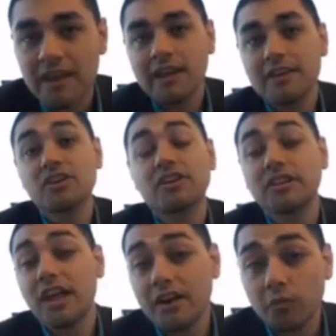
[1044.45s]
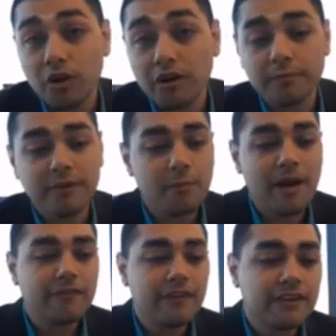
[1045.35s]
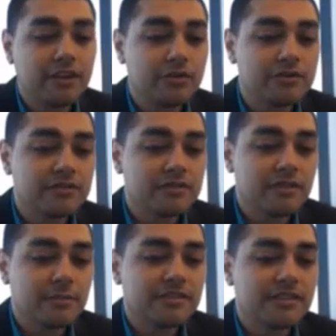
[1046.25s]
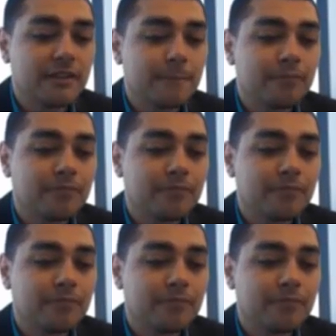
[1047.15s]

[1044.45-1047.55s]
It took a lot of work. My videos, let me see.